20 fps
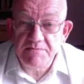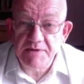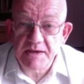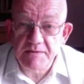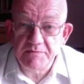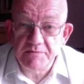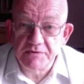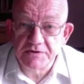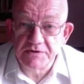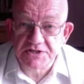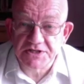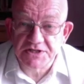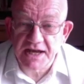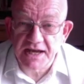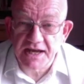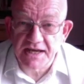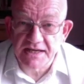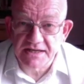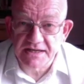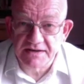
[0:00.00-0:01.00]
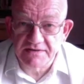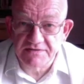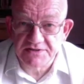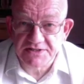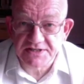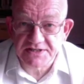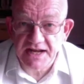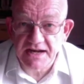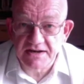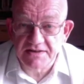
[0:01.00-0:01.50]
people today have
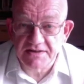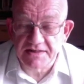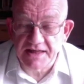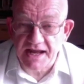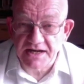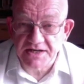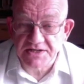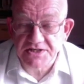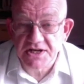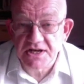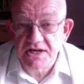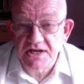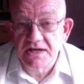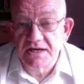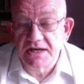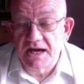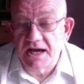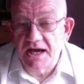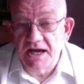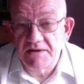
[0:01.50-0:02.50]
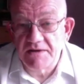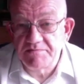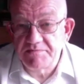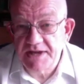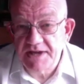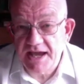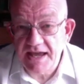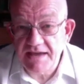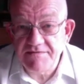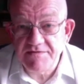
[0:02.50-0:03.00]
said that uh,
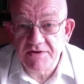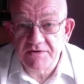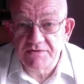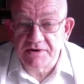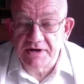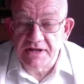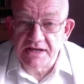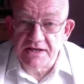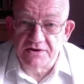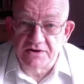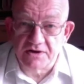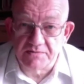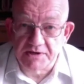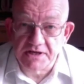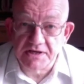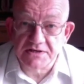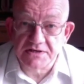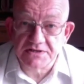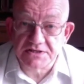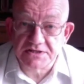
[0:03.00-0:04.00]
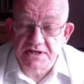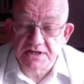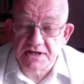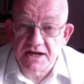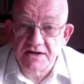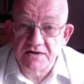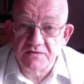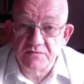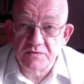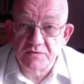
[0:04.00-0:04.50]
behavioral economics, the
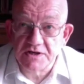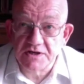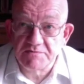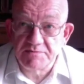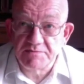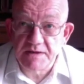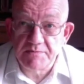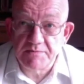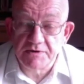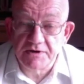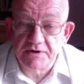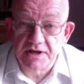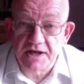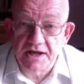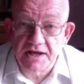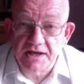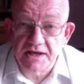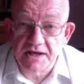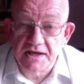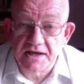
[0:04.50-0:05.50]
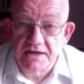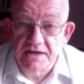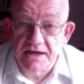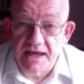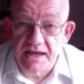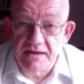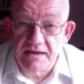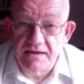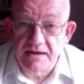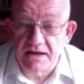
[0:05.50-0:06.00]
kind of work of people like
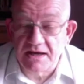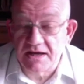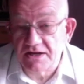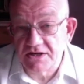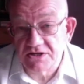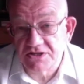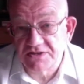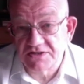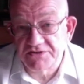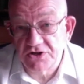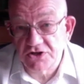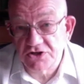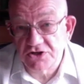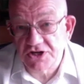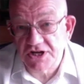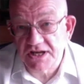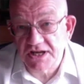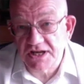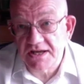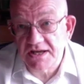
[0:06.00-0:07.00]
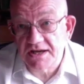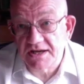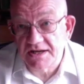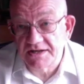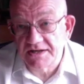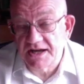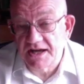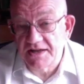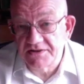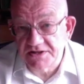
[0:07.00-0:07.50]
A. Uh, Tversky and
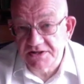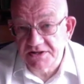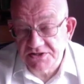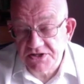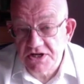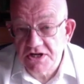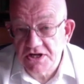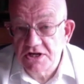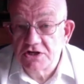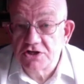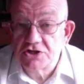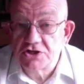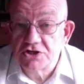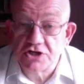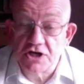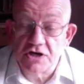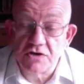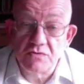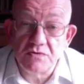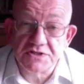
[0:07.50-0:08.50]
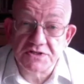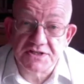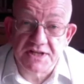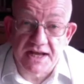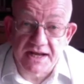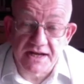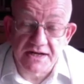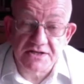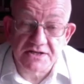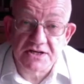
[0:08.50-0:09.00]
others, shows
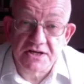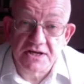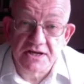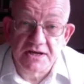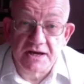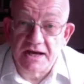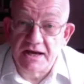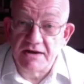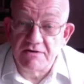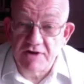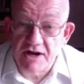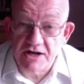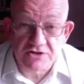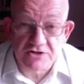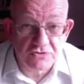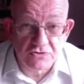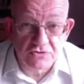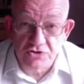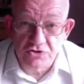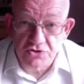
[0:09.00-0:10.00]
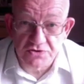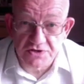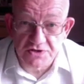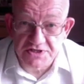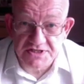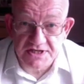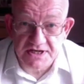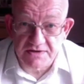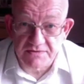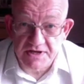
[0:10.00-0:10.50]
that uh, rational choice
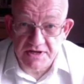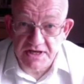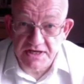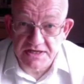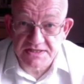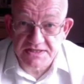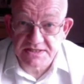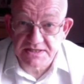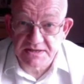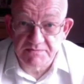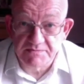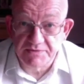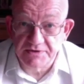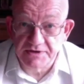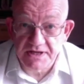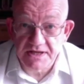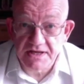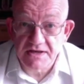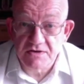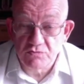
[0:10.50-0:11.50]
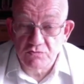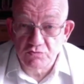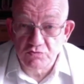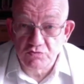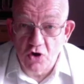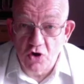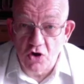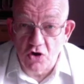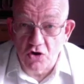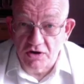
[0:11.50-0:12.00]
theory is simply
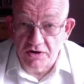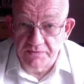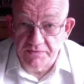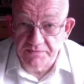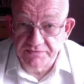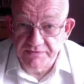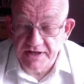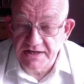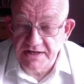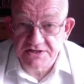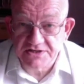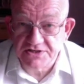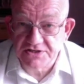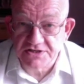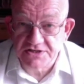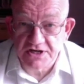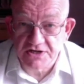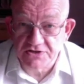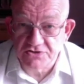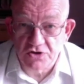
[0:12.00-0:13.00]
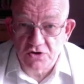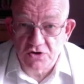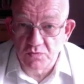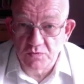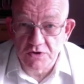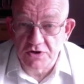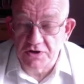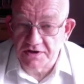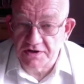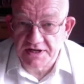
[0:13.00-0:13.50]
wrong. It just does not
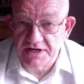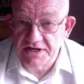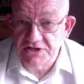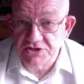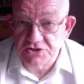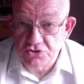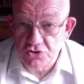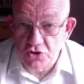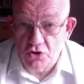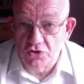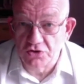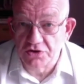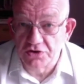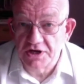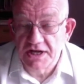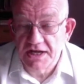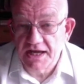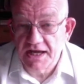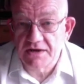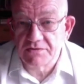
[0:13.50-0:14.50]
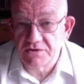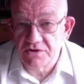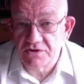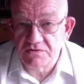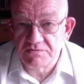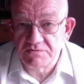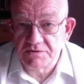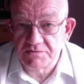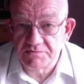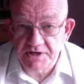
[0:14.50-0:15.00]
work. That is not how
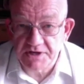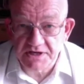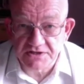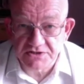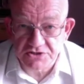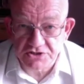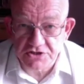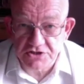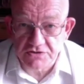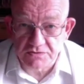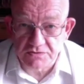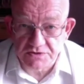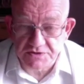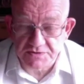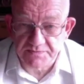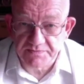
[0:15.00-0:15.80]
human beings choose.